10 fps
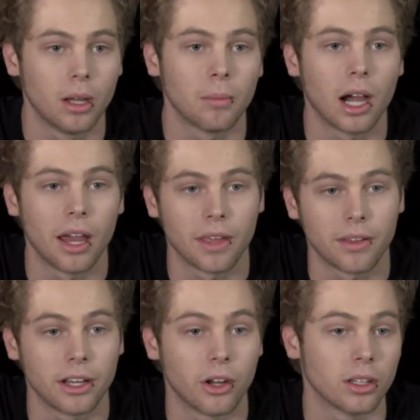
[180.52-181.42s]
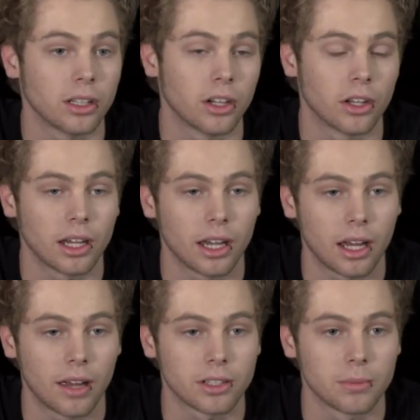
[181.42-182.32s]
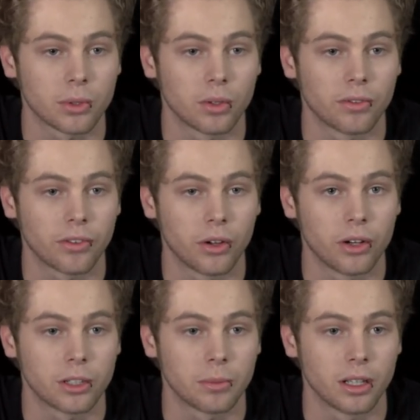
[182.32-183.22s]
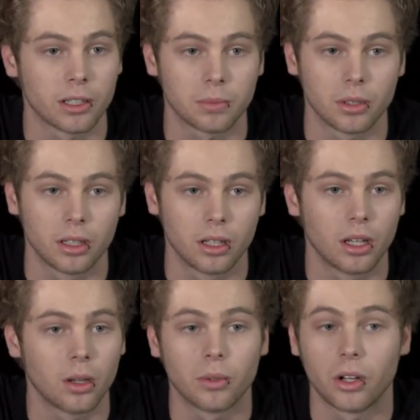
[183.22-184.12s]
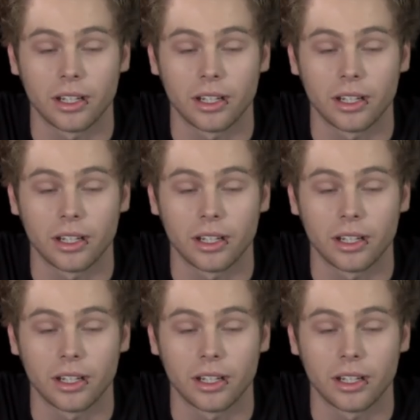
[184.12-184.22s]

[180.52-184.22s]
behind that. They know, they have some sort of ownership in us, but we're not